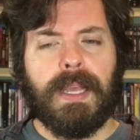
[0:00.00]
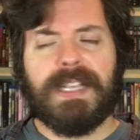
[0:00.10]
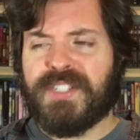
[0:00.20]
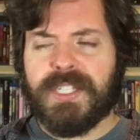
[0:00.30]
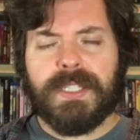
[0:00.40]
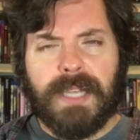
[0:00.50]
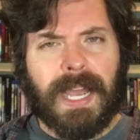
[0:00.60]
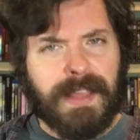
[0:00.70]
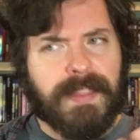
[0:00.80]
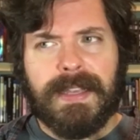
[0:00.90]
It's just
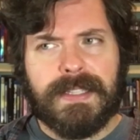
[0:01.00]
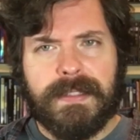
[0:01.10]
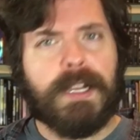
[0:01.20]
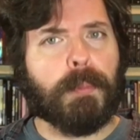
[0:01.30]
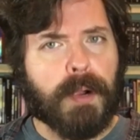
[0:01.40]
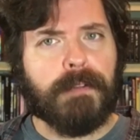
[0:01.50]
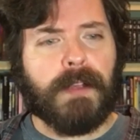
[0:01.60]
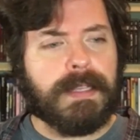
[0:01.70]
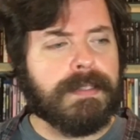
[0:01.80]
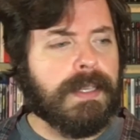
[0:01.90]
I, I think it's near
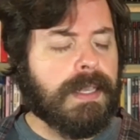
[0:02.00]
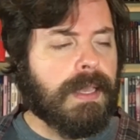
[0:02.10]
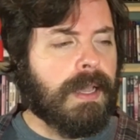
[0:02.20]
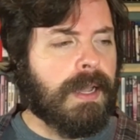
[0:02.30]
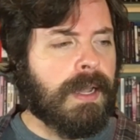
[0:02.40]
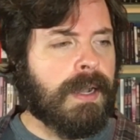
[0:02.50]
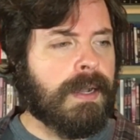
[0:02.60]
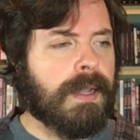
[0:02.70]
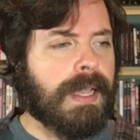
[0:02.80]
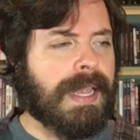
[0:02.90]
perfect.
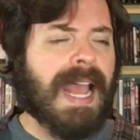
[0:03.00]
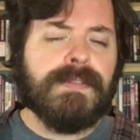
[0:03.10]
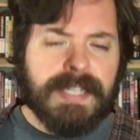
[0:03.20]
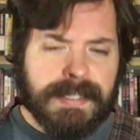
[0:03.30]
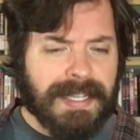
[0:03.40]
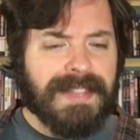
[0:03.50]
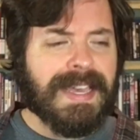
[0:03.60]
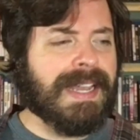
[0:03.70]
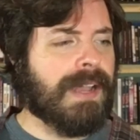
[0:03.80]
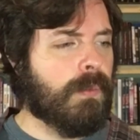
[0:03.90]
Uh, and having said
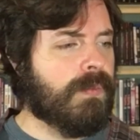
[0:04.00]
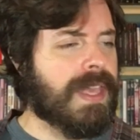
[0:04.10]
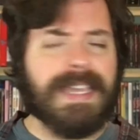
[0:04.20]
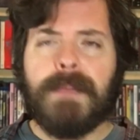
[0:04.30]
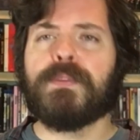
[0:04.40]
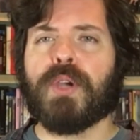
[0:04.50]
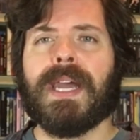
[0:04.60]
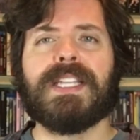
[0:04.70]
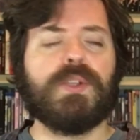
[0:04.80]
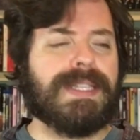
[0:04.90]
that, they keep
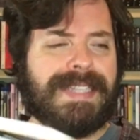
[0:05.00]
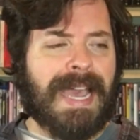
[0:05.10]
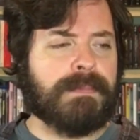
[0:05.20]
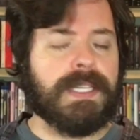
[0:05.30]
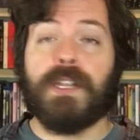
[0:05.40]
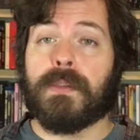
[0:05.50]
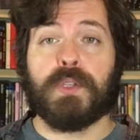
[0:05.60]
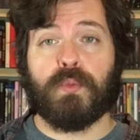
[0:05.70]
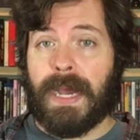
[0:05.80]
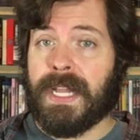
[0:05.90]
trying to adapt it. You know,
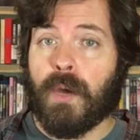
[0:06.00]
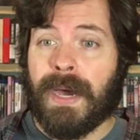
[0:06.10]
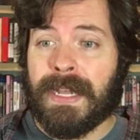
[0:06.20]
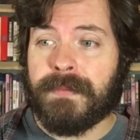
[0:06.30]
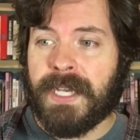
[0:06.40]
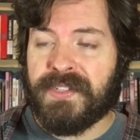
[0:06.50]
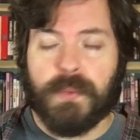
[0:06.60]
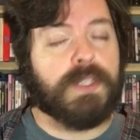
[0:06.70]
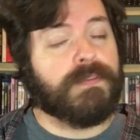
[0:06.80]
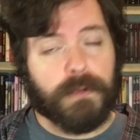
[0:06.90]
there's a radio
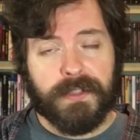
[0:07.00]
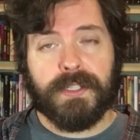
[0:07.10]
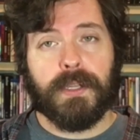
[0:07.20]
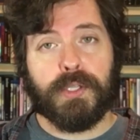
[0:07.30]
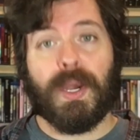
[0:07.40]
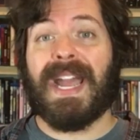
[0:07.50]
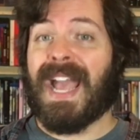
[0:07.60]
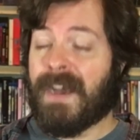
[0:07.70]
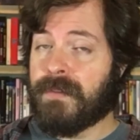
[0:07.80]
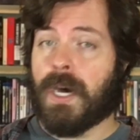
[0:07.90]
adaptation, which full disclosure, I
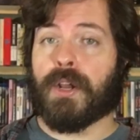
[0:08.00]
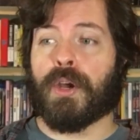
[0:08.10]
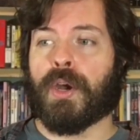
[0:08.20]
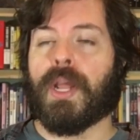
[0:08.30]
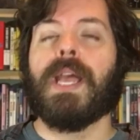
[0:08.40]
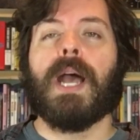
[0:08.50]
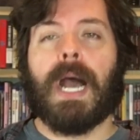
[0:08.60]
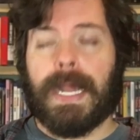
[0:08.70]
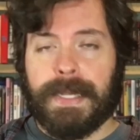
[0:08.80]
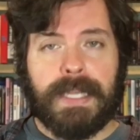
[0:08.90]
have not heard.
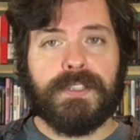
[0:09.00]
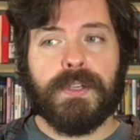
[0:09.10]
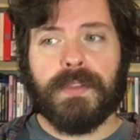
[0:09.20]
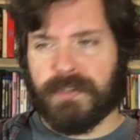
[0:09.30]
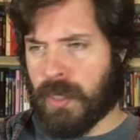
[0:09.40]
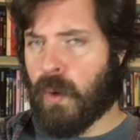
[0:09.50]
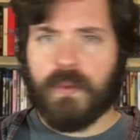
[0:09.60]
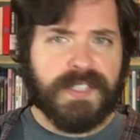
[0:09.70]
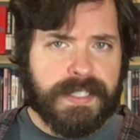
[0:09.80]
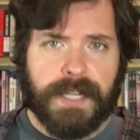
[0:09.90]
I need to. There's a
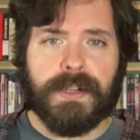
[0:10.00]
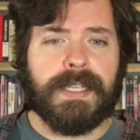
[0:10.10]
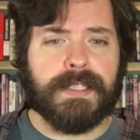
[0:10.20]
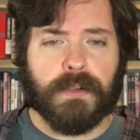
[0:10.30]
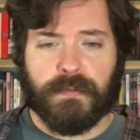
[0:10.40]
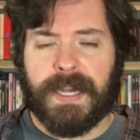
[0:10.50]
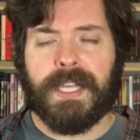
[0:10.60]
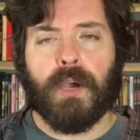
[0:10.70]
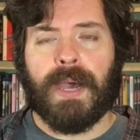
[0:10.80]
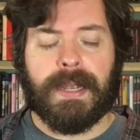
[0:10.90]
whole series of
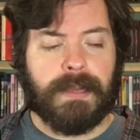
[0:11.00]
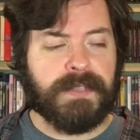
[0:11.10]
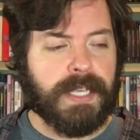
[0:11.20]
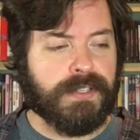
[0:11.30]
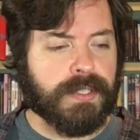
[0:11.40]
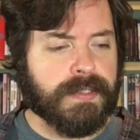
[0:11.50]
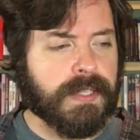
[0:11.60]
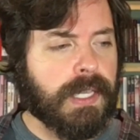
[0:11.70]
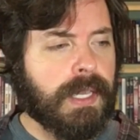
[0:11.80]
radio adaptations.